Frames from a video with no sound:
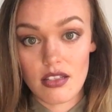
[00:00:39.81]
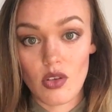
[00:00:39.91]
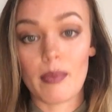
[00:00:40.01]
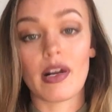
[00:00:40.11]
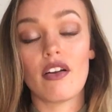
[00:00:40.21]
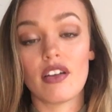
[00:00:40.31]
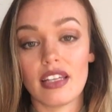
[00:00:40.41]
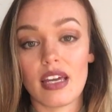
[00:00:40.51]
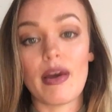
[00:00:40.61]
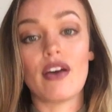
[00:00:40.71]
So I'm
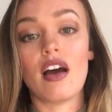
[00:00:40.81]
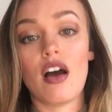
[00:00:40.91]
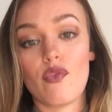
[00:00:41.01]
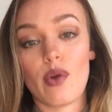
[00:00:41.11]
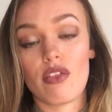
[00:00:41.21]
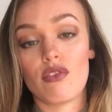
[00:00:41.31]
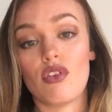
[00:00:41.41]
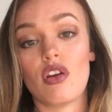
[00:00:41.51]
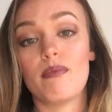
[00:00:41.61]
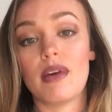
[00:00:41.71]
currently about halfway
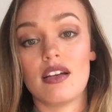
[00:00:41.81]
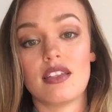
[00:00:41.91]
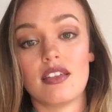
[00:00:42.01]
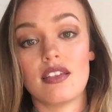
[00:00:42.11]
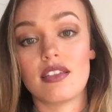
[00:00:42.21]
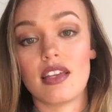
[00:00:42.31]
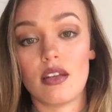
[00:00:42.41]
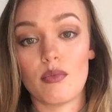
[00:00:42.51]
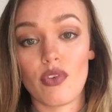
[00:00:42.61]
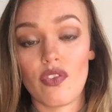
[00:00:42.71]
through a master's in
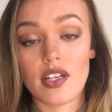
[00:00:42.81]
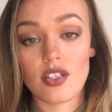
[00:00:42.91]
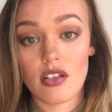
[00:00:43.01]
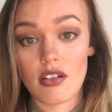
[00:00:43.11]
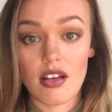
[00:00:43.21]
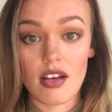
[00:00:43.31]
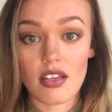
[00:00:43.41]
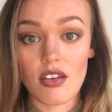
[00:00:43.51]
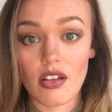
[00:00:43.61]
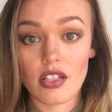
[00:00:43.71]
professional
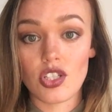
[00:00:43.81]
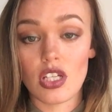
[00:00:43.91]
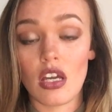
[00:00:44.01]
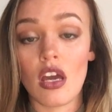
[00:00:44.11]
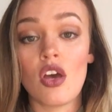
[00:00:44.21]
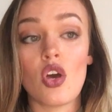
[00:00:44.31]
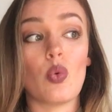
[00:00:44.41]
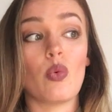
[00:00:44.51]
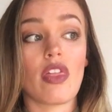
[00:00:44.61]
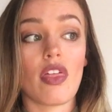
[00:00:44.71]
archaeology
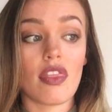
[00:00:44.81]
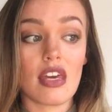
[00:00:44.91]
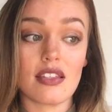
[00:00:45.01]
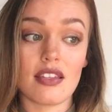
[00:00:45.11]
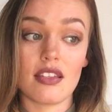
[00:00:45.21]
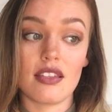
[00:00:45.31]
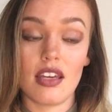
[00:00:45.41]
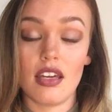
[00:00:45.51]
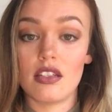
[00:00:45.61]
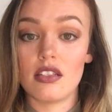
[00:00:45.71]
with a thesis
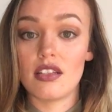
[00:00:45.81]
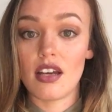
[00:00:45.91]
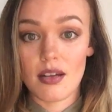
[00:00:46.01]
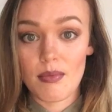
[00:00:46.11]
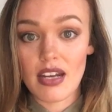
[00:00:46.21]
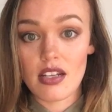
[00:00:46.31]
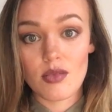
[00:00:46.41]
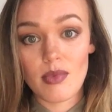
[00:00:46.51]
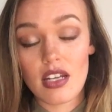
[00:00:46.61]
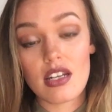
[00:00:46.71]
in data
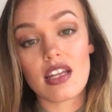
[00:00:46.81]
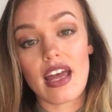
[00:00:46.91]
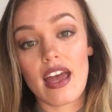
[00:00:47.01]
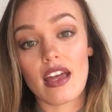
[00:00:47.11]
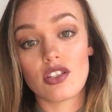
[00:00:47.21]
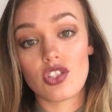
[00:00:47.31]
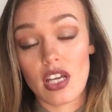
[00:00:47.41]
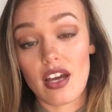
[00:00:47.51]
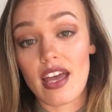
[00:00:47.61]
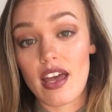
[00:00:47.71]
management and
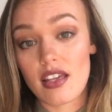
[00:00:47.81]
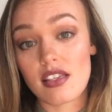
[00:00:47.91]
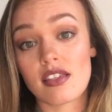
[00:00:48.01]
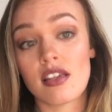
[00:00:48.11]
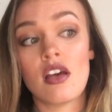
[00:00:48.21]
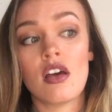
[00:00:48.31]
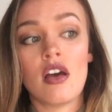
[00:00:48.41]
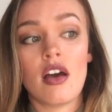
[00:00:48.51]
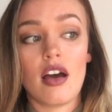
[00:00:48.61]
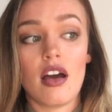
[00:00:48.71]
GIS,
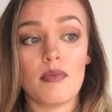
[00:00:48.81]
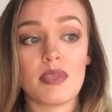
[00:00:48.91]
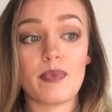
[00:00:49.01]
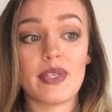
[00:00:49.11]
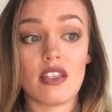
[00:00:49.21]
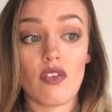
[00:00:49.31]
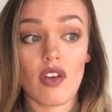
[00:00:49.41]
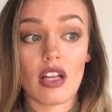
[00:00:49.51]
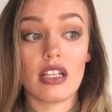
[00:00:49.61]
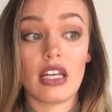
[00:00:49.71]

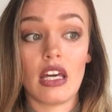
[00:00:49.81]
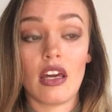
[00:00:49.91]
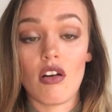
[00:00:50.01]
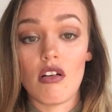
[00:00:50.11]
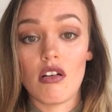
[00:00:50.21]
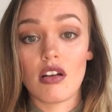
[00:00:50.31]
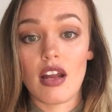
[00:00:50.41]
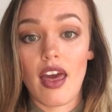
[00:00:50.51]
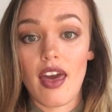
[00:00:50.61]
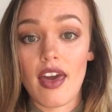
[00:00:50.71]
specifically on
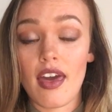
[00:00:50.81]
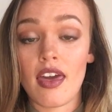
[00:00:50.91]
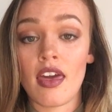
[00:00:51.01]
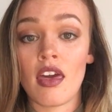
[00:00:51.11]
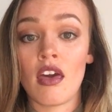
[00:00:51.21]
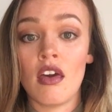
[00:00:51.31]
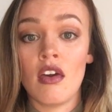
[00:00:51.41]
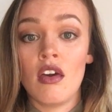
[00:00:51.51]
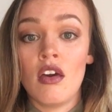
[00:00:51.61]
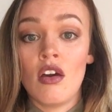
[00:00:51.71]
a
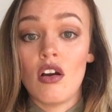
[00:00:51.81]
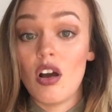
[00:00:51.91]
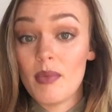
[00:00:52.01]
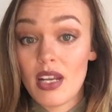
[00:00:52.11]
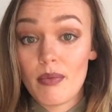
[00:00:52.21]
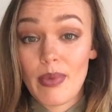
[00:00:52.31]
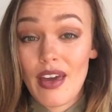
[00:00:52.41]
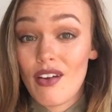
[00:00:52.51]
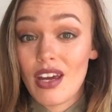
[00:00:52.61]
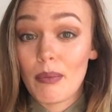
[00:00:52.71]

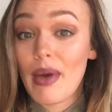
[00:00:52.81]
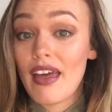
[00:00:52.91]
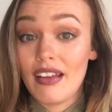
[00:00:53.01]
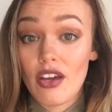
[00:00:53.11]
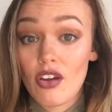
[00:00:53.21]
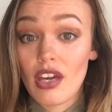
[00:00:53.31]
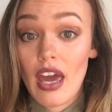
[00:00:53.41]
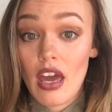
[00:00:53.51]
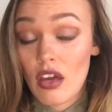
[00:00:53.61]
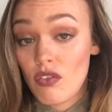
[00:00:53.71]
hominin-bearing paleo
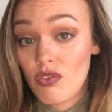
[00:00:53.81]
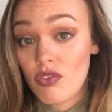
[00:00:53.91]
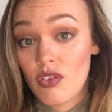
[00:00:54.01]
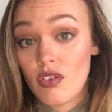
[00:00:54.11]
cave